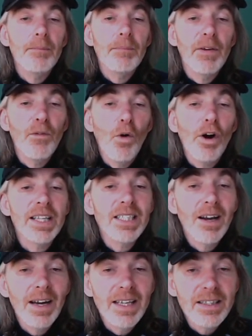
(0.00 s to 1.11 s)
before it
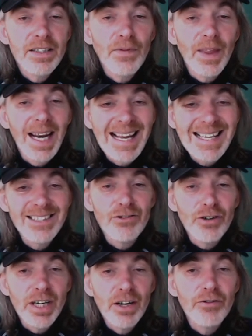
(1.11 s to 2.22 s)
tightens for the last
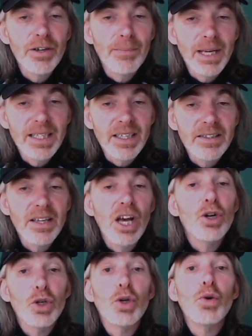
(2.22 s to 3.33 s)
300 meters
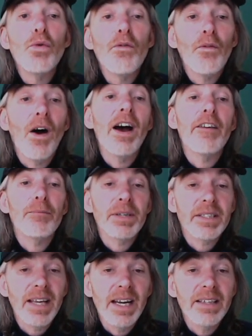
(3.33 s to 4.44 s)
to
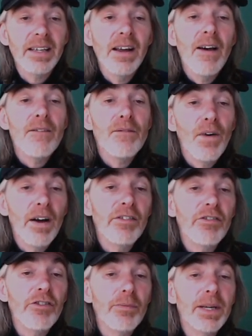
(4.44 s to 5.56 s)
5%.
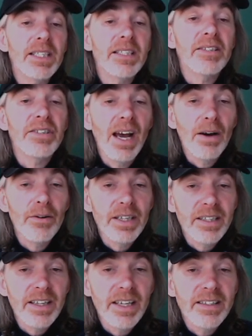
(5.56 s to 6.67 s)
500 meters down
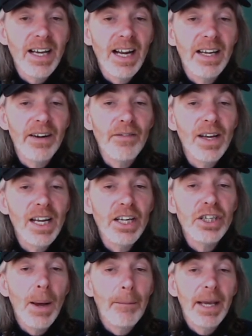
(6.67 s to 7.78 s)
into the Italian village,
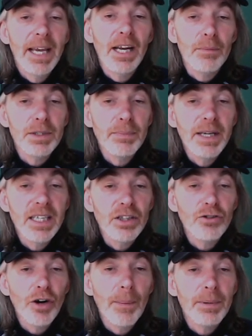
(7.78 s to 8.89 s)
picking up speed at
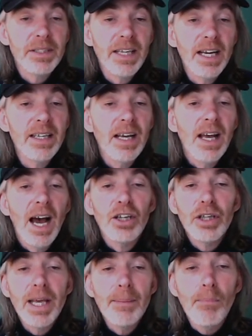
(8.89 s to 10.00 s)
3%. And you'll
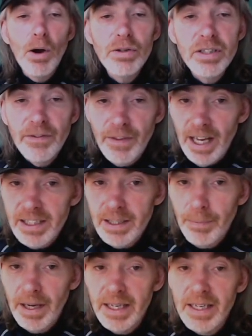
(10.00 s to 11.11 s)
keep most of that
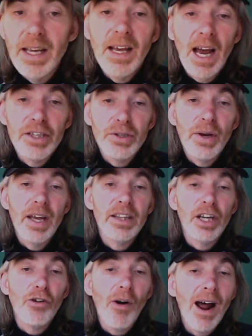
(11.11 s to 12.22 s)
speed as you hit the
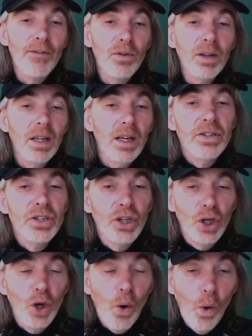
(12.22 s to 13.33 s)
gravel to the
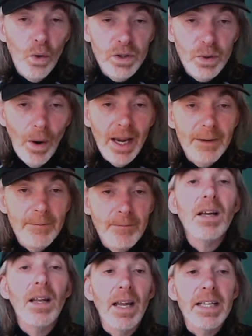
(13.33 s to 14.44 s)
causeway.
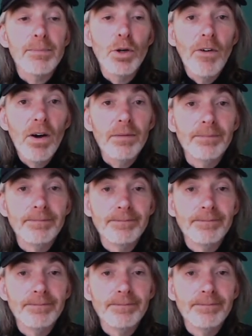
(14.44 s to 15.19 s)
Let's move on.